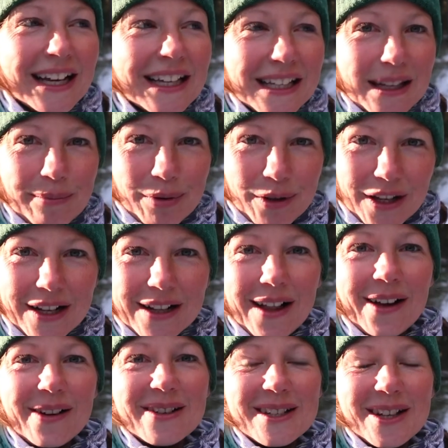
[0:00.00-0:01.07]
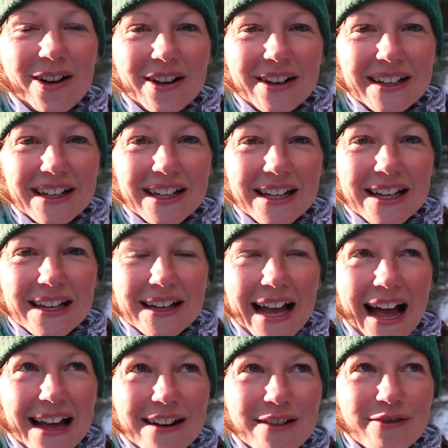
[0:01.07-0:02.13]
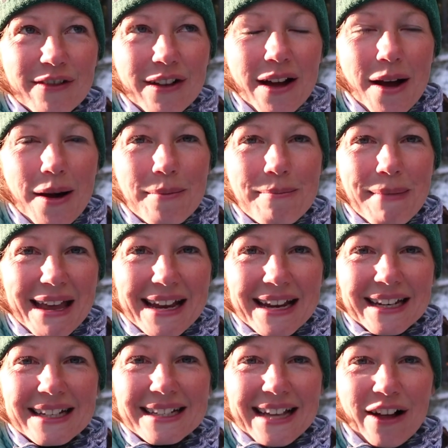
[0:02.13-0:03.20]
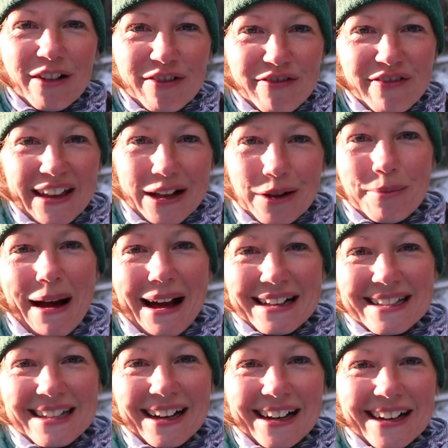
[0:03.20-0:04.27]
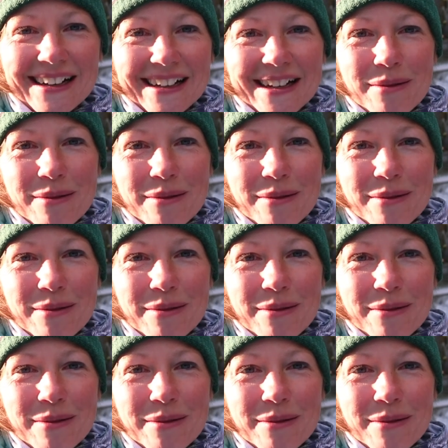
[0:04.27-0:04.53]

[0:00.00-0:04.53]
you put your clothes on, you're kind of making yourself feel better